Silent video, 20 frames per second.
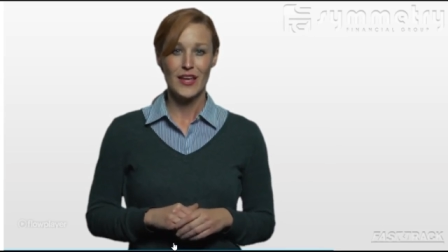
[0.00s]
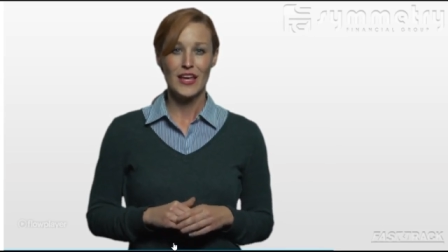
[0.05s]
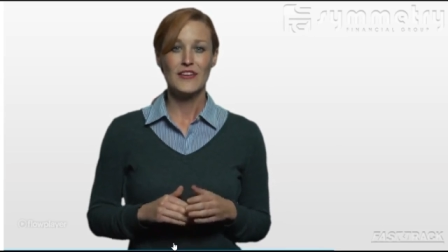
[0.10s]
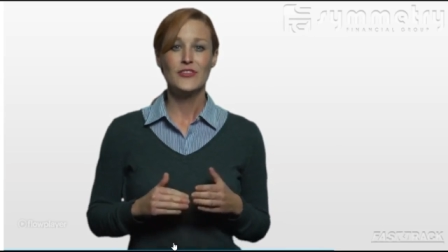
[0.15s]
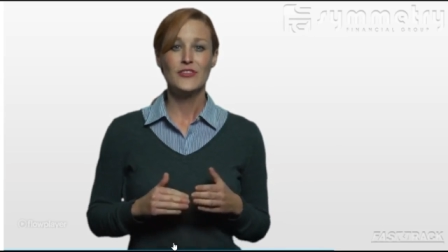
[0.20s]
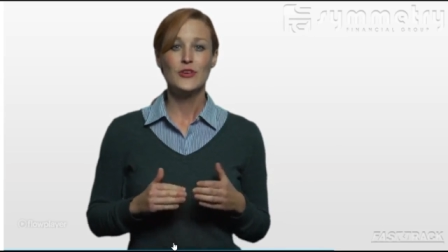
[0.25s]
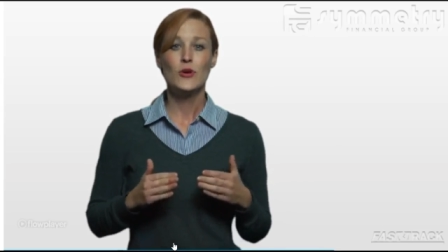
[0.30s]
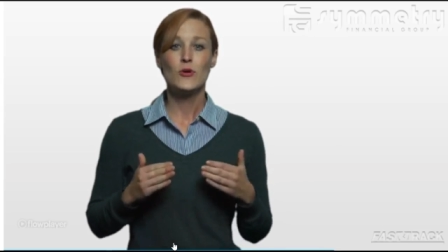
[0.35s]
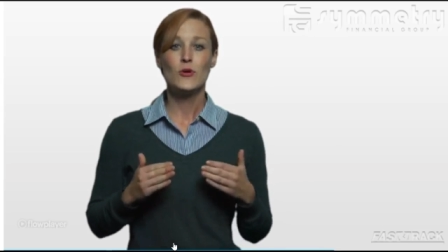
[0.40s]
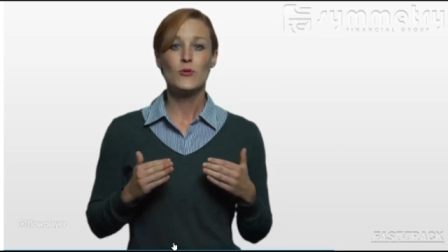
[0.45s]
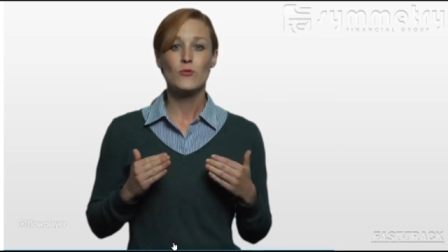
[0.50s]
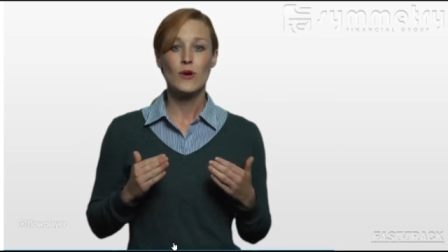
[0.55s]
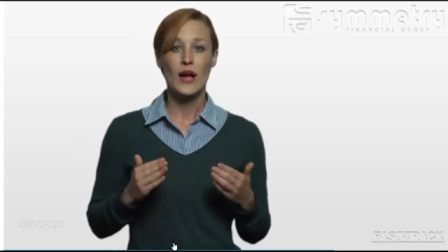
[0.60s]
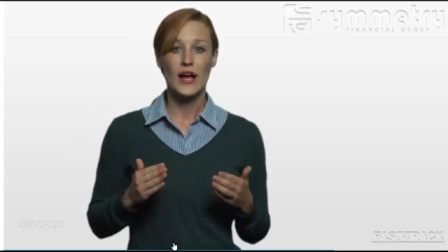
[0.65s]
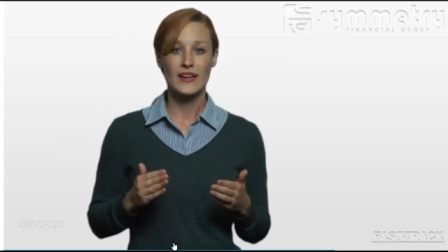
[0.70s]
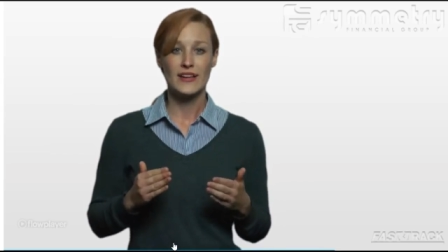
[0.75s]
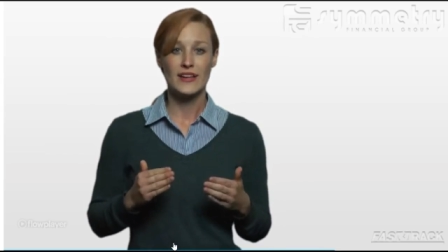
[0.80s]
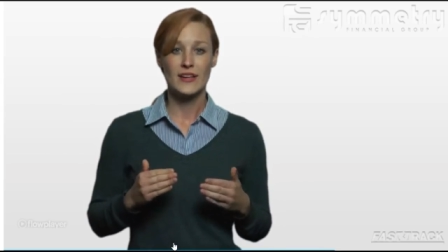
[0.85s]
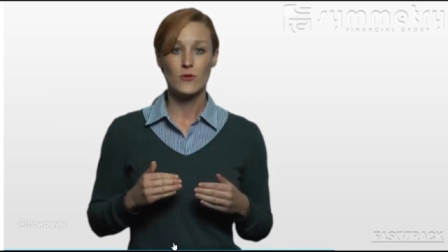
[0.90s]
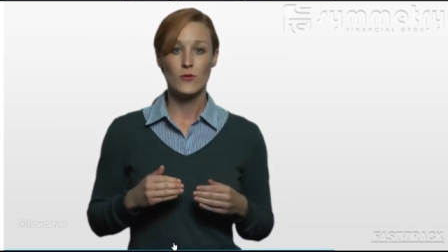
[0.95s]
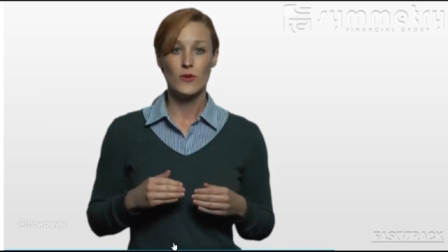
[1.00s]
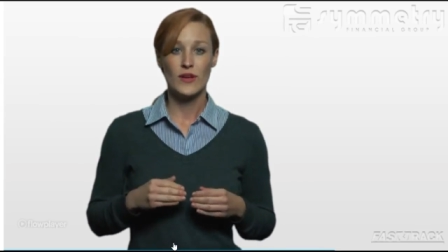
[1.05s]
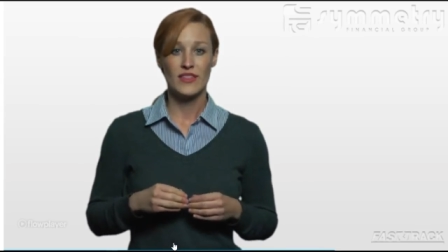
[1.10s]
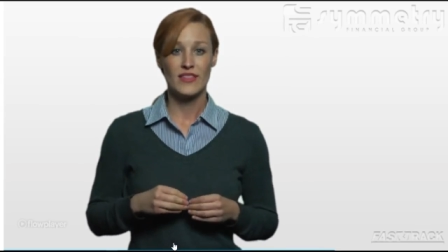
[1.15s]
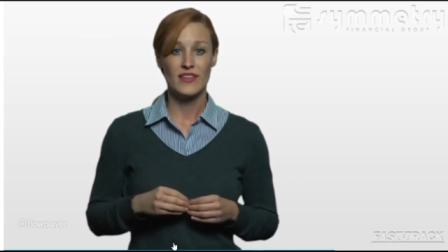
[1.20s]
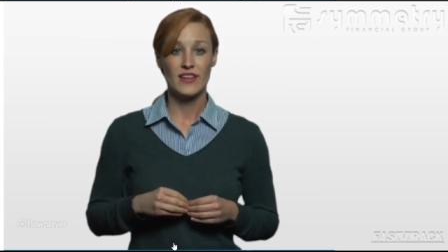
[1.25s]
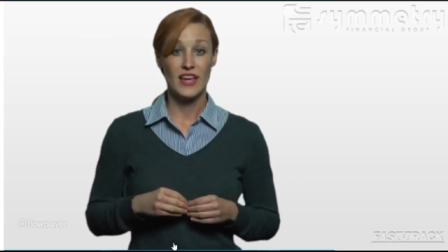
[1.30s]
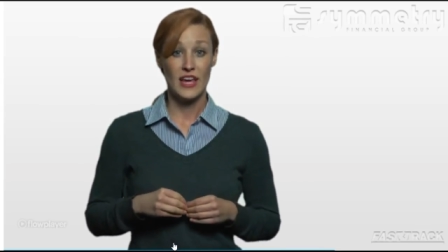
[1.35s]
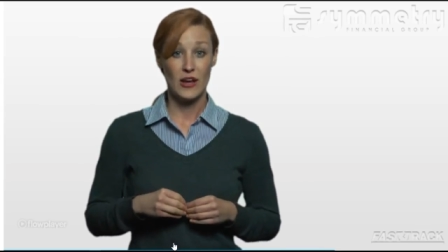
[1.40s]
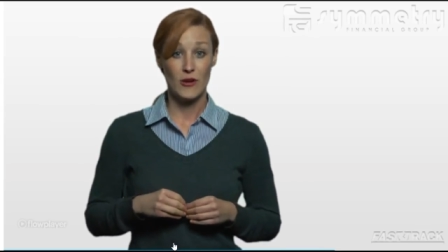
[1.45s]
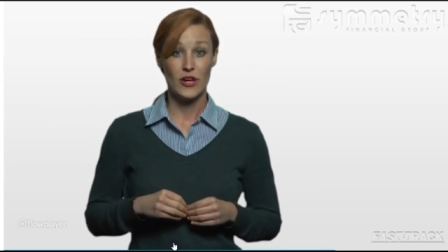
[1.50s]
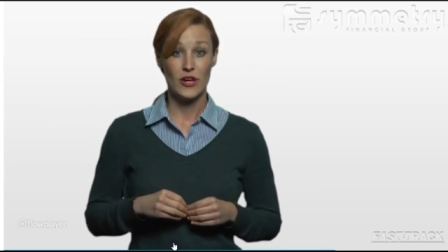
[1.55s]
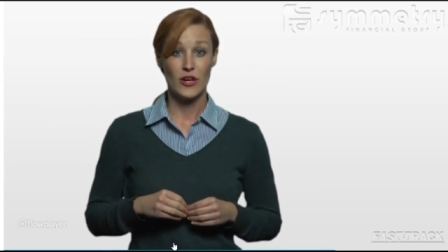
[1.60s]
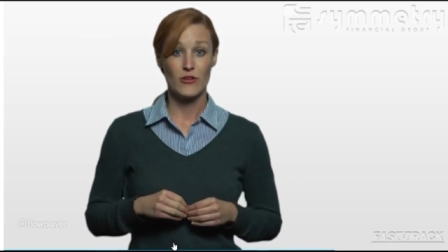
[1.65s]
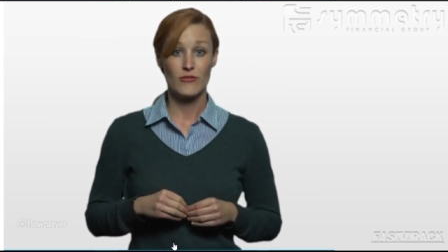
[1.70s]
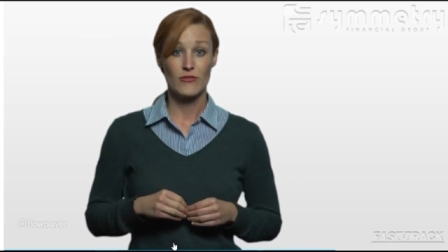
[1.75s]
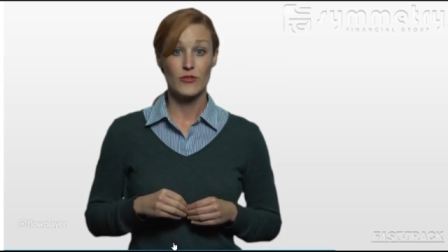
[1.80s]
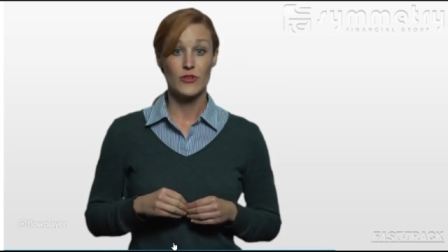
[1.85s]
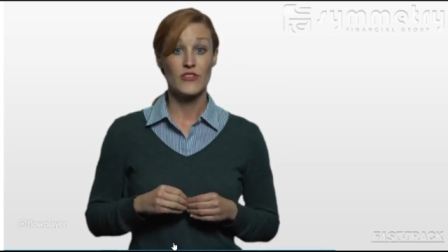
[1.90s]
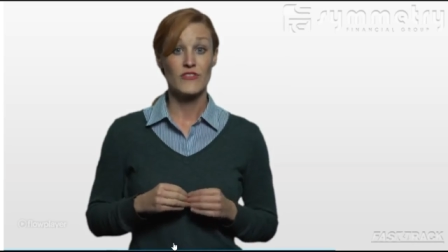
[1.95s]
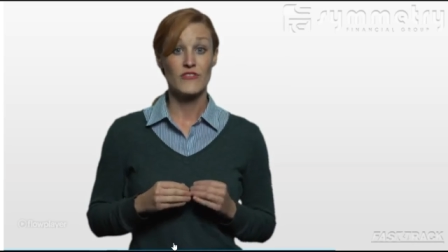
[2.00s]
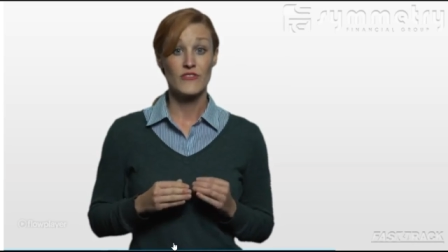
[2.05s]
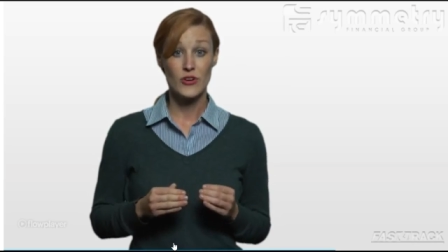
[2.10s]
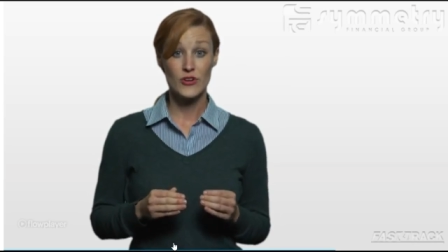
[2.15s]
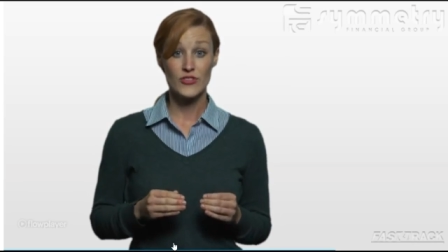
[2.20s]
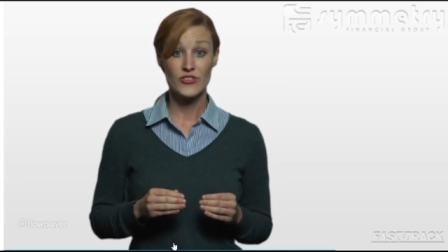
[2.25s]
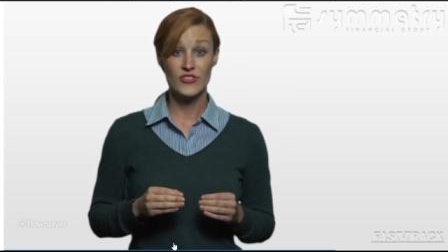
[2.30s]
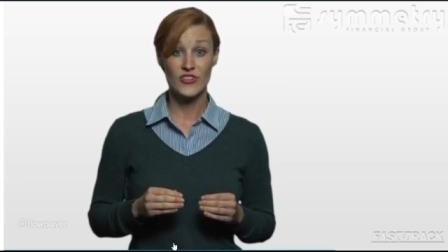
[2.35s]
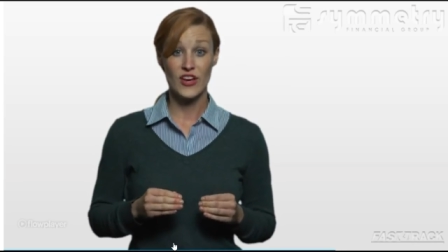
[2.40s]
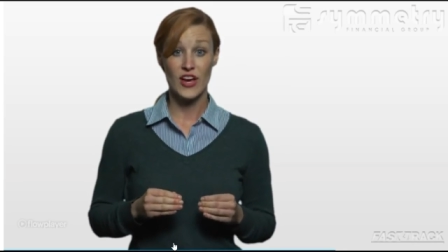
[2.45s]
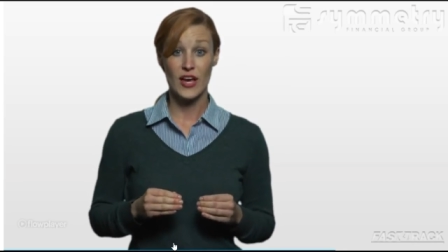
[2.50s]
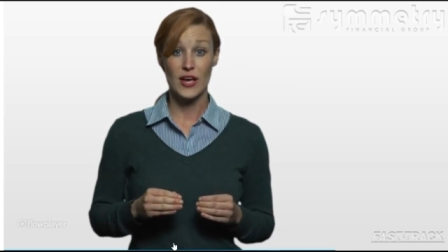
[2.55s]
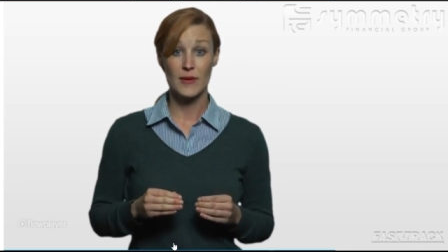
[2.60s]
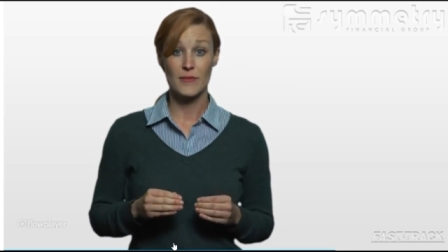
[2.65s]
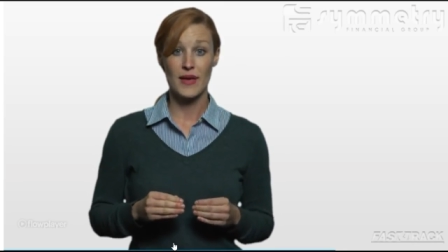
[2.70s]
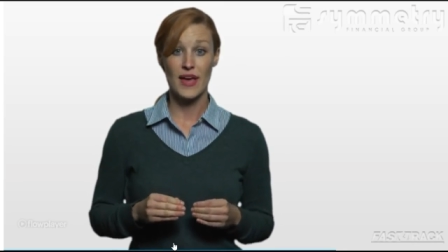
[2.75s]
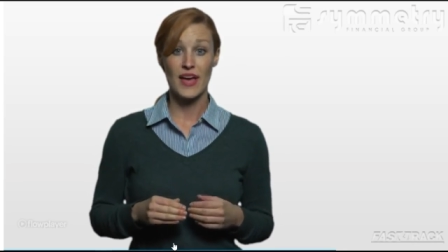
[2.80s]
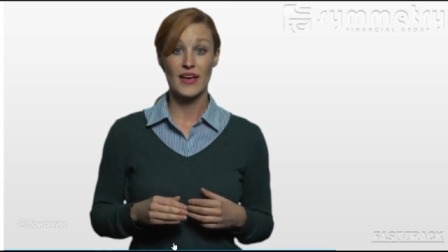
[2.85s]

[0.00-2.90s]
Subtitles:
If you are writing with the carrier for the first time